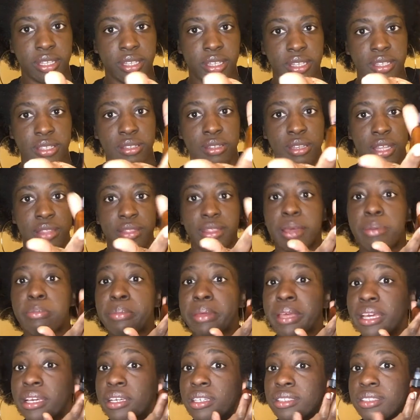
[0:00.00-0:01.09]
It's not that
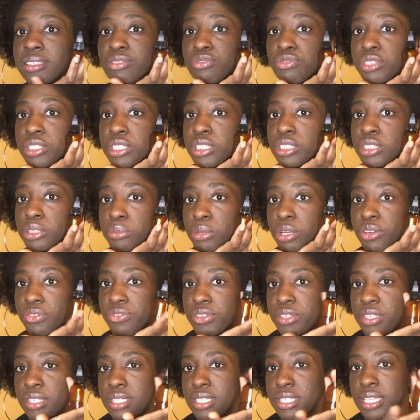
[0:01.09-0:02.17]
big. It's really small. If
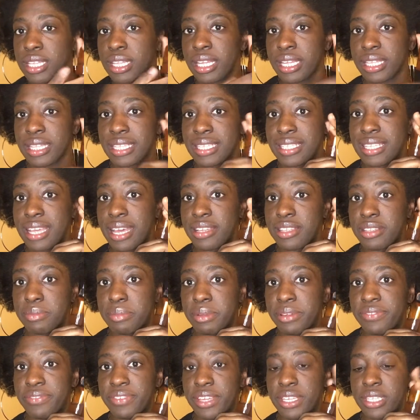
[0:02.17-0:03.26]
you can see like the size of my
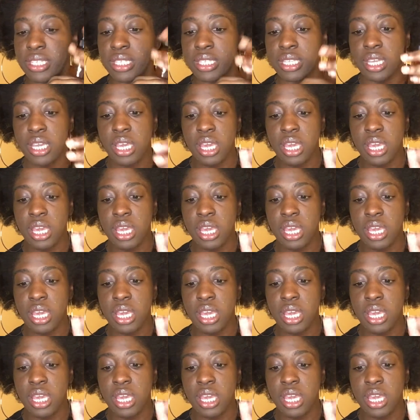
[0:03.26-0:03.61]
face.